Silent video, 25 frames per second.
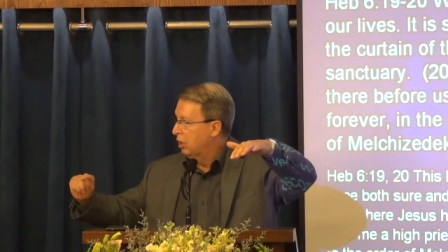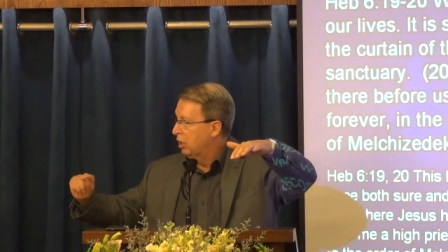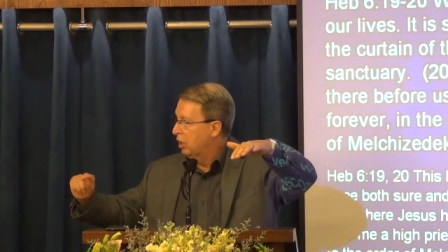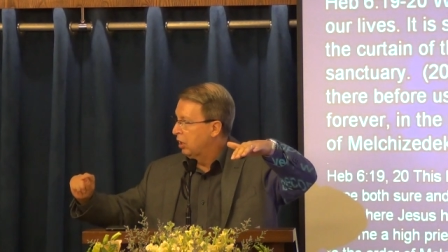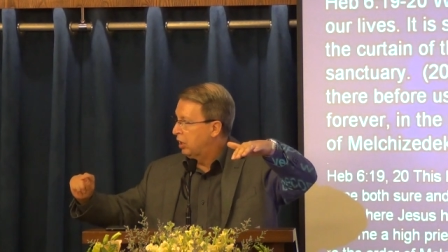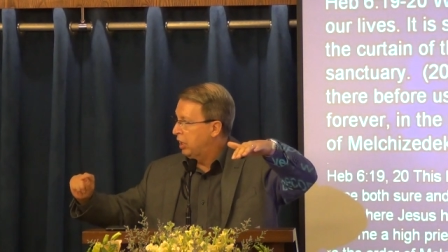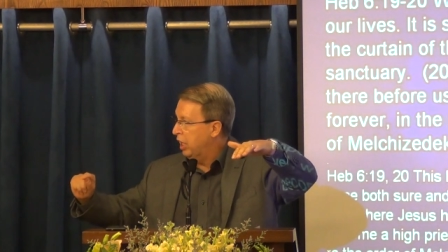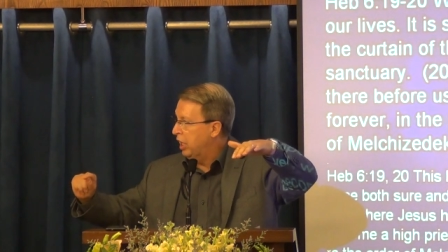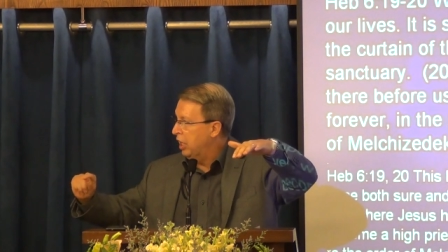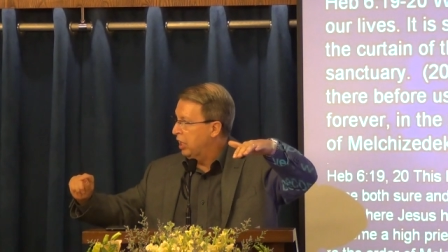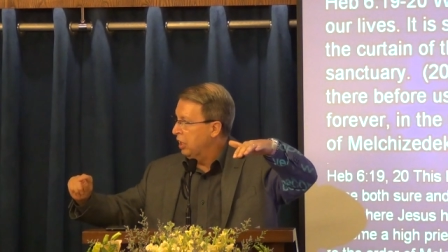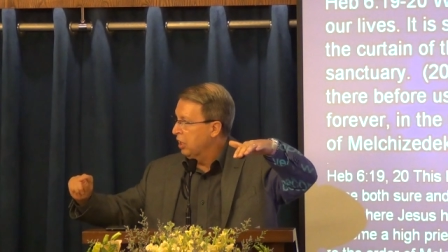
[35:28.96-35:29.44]

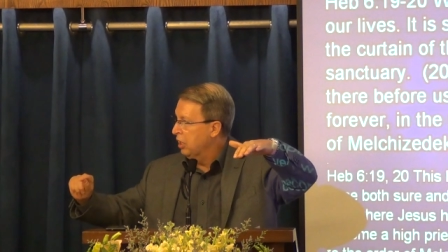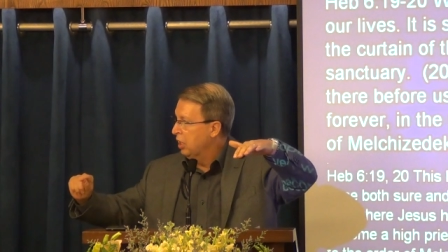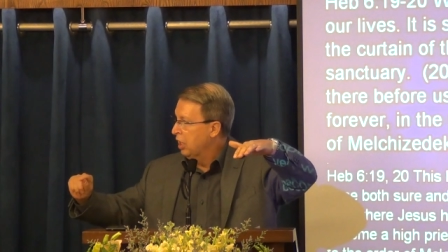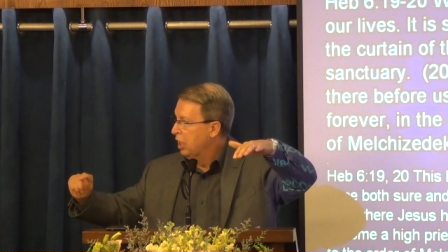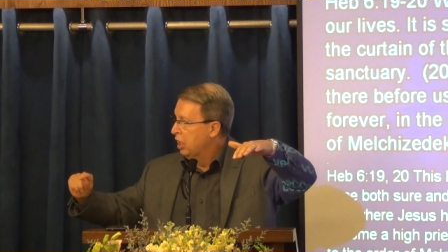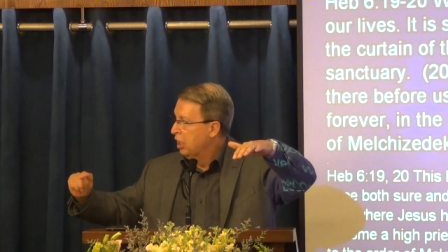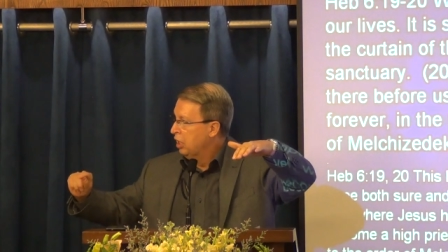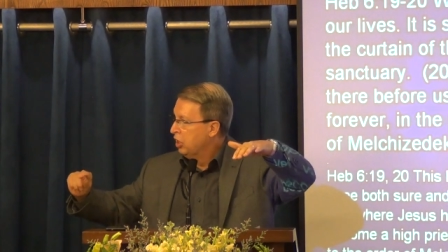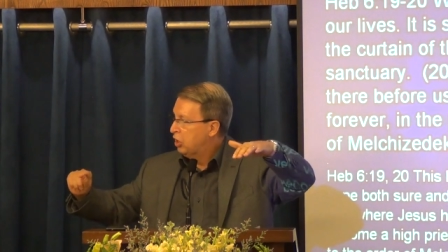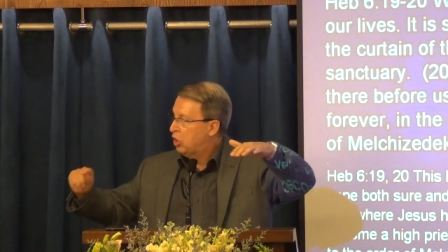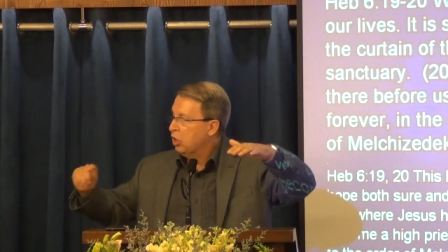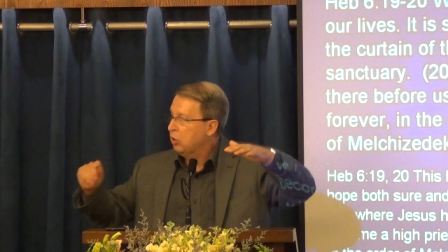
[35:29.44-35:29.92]
Okay?
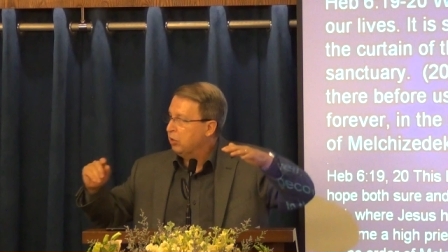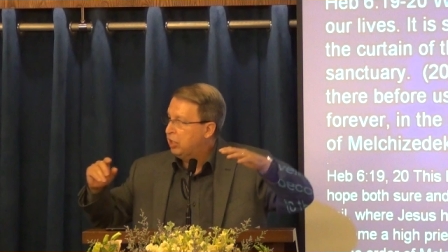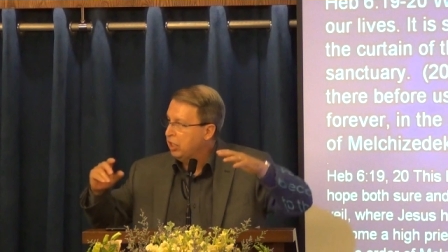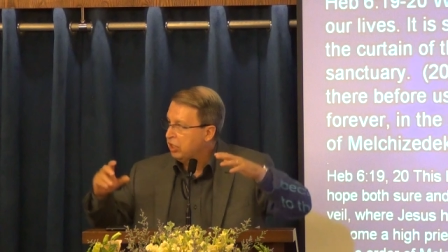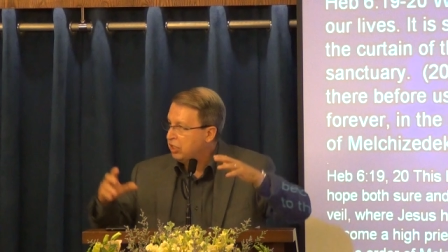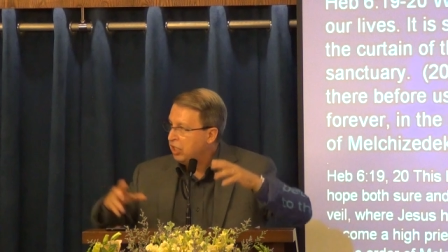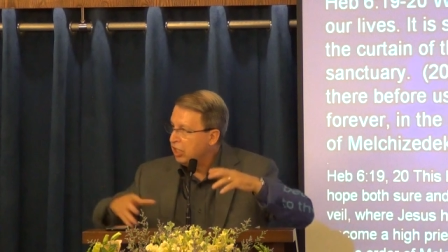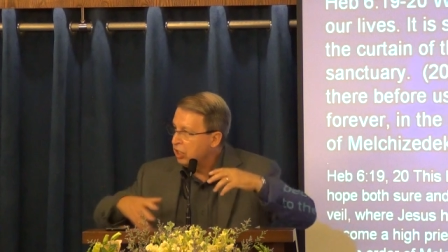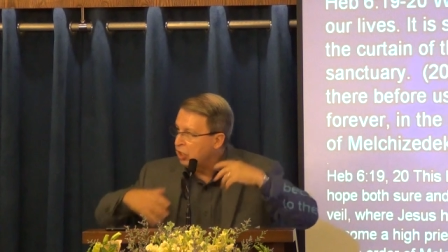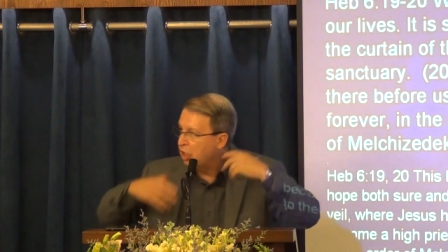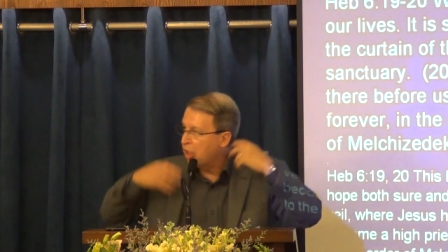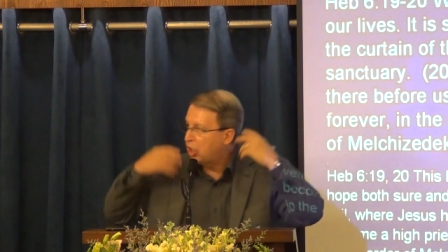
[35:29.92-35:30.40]
So
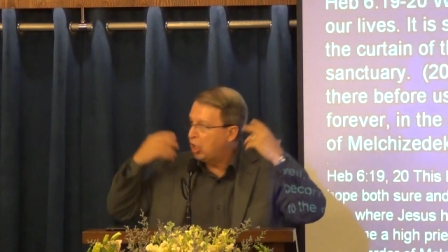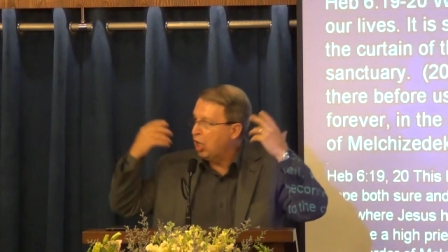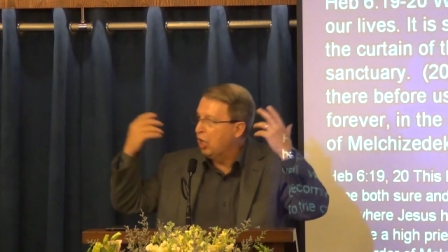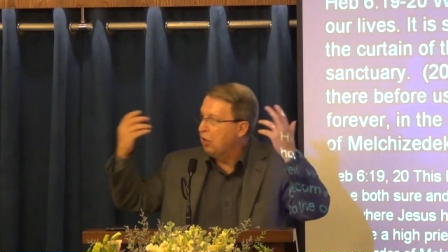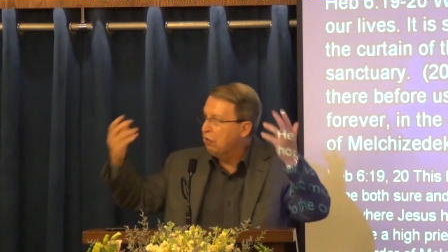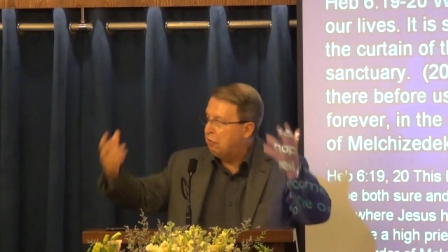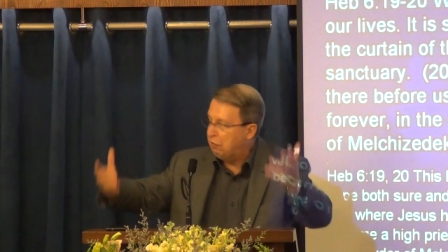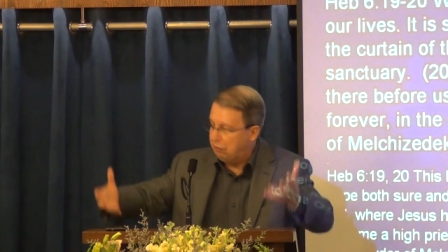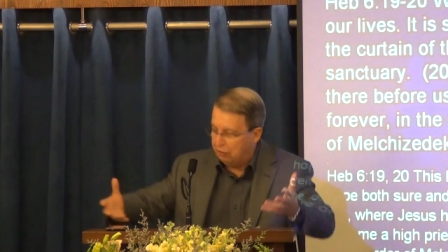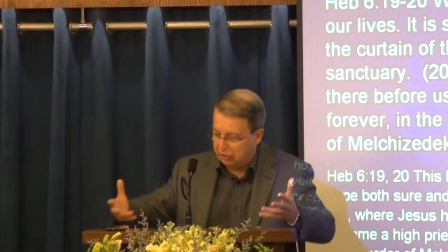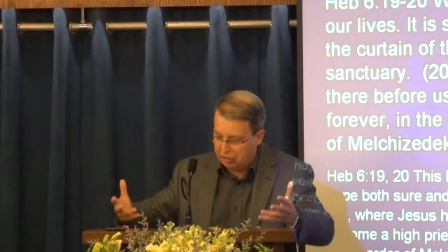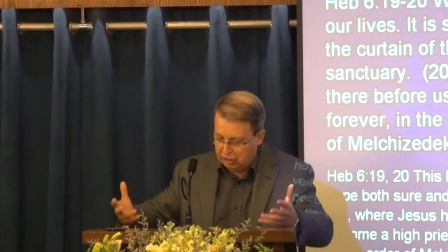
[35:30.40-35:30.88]
this is a
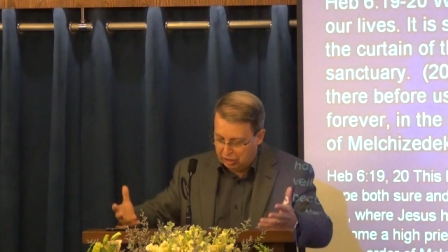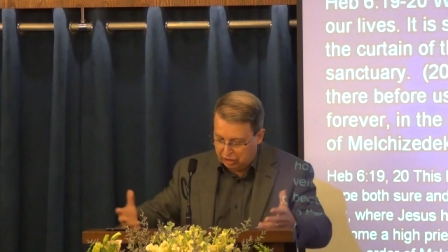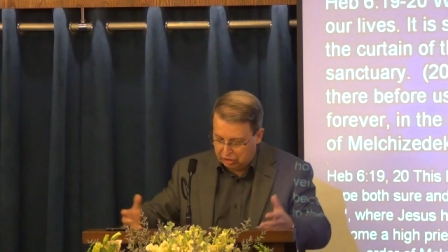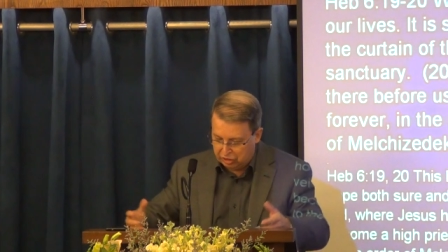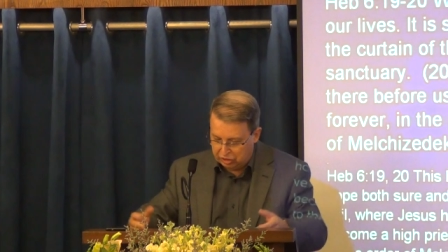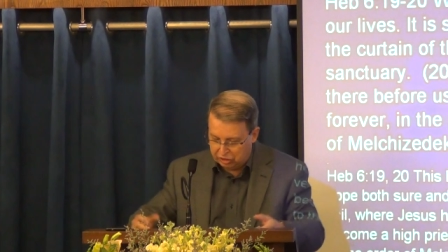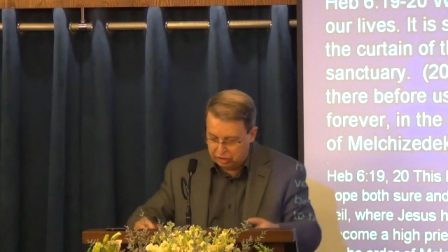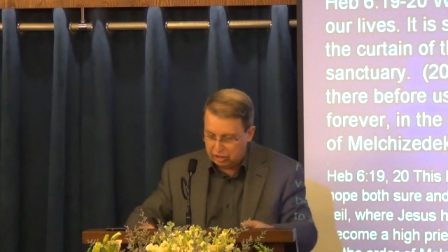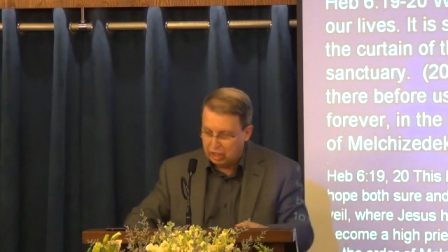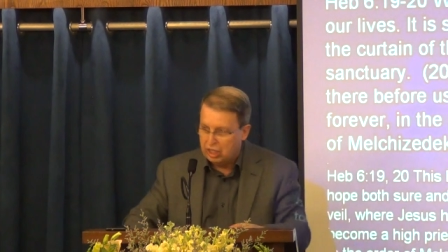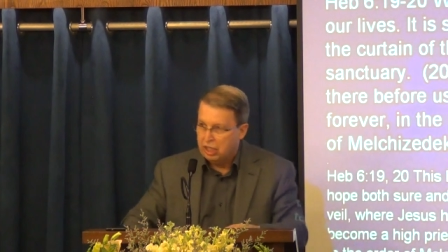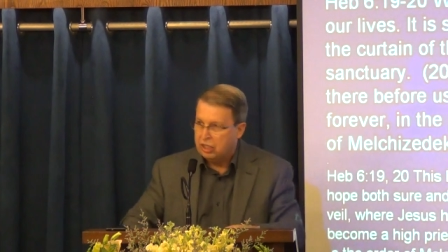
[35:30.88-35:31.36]

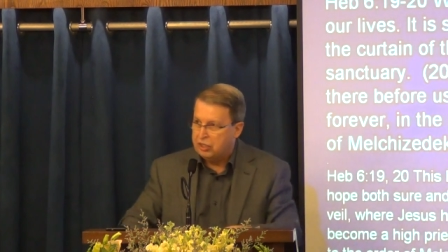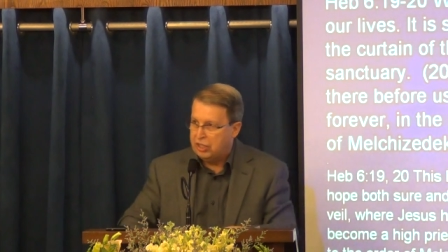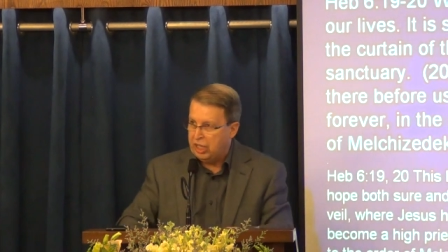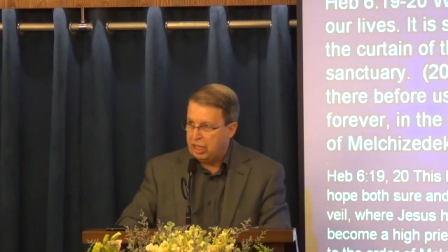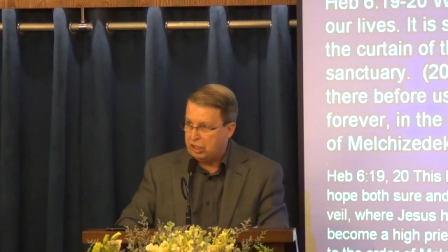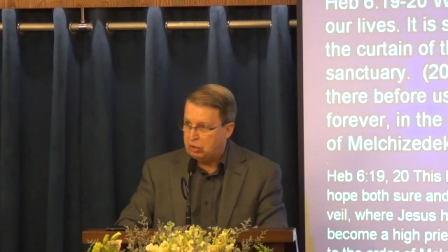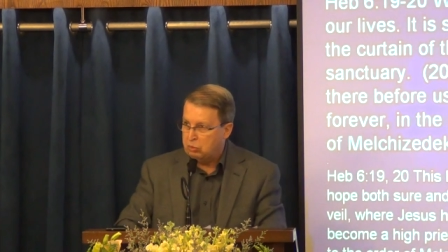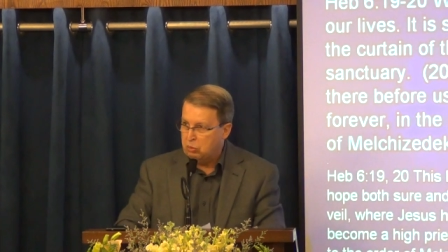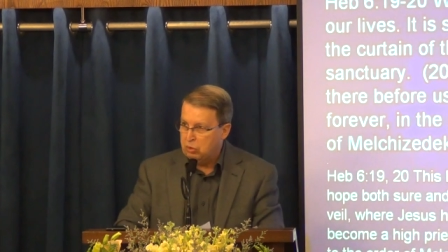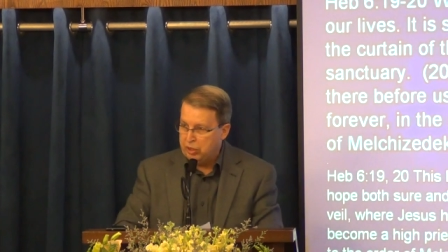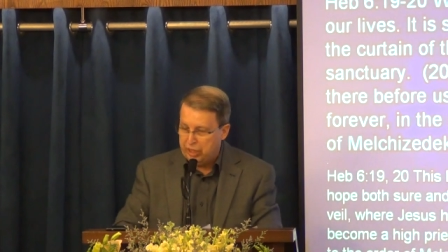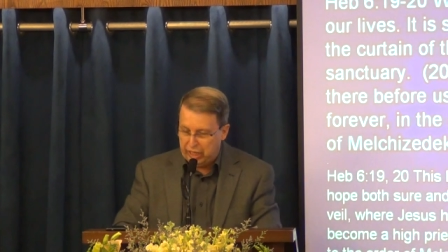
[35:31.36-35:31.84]
confidence
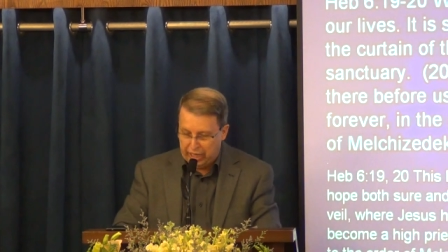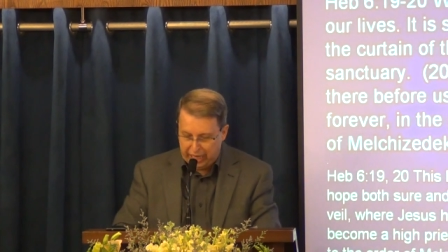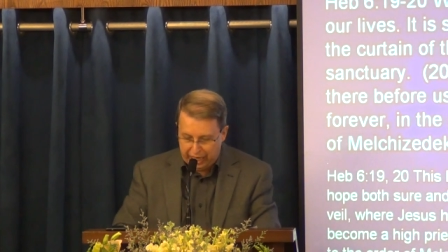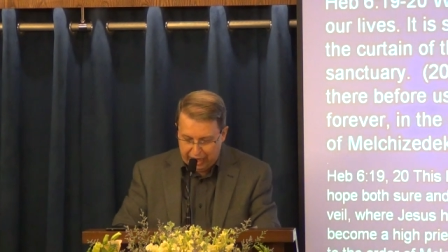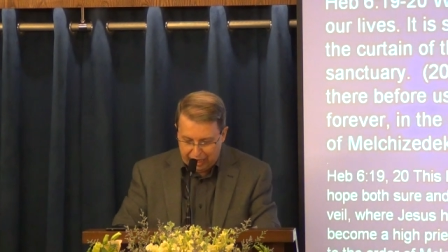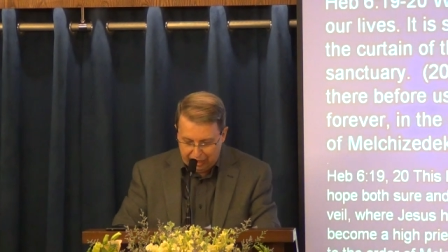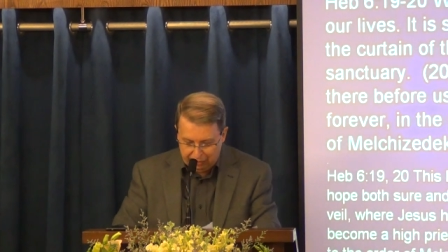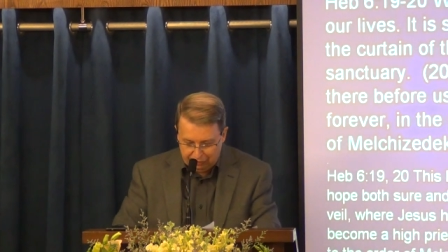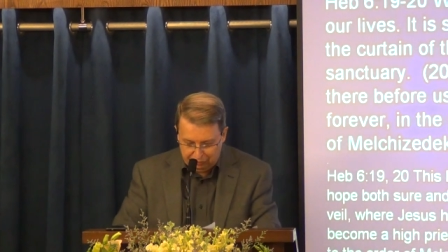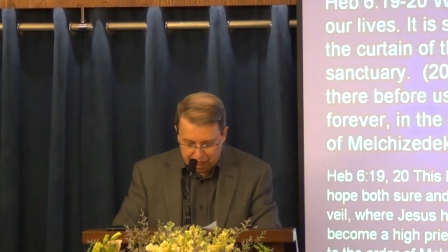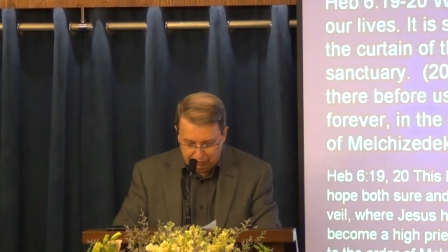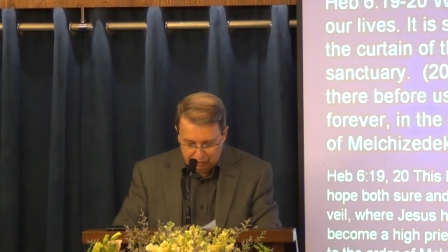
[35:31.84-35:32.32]
that we
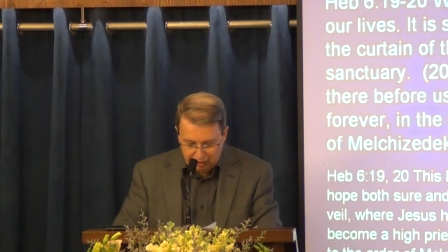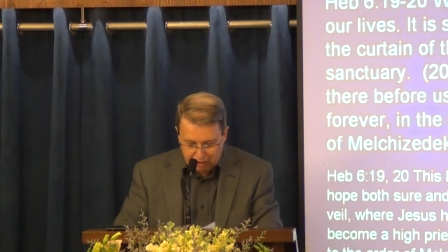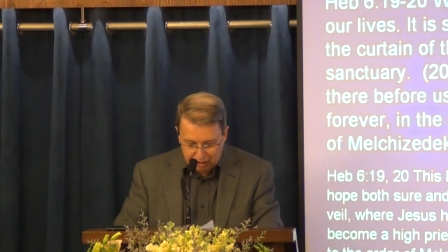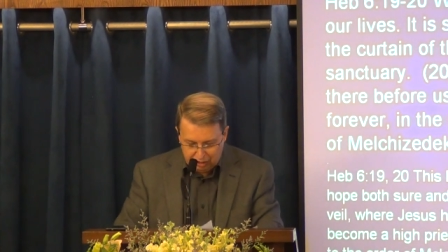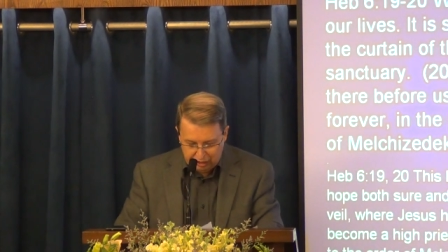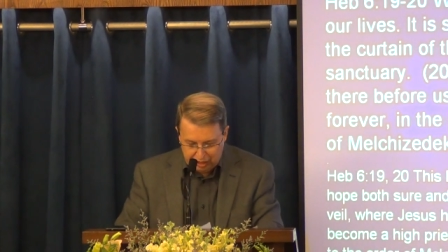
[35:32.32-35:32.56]
have